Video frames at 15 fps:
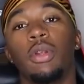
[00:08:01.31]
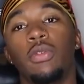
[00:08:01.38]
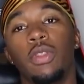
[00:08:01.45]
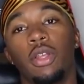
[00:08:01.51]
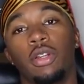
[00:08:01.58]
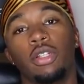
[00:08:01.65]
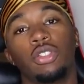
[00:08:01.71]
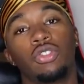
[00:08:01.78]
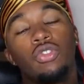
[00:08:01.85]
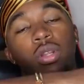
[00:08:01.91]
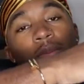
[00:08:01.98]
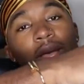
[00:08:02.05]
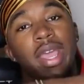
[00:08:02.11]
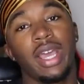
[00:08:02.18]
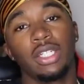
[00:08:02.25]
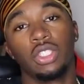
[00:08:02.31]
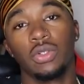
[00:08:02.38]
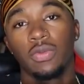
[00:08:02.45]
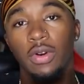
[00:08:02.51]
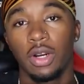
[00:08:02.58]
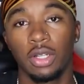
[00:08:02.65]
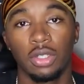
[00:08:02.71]
me over there on Instagram at
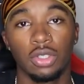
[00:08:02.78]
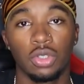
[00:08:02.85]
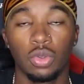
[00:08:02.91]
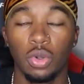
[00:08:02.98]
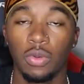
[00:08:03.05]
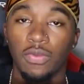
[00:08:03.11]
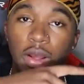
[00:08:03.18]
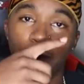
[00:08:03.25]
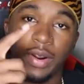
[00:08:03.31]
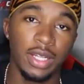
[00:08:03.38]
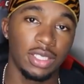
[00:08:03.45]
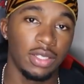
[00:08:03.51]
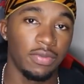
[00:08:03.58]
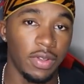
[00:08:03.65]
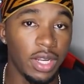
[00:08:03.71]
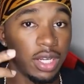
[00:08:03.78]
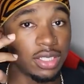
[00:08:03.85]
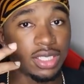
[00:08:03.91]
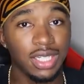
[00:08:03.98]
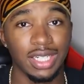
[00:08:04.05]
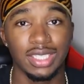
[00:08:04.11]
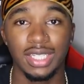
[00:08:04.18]
Joovier underscore. If I react to your video,
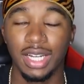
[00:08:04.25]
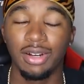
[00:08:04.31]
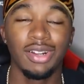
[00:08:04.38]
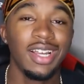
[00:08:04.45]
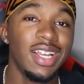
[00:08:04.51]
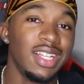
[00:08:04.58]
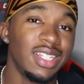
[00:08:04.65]
I'll shout you out.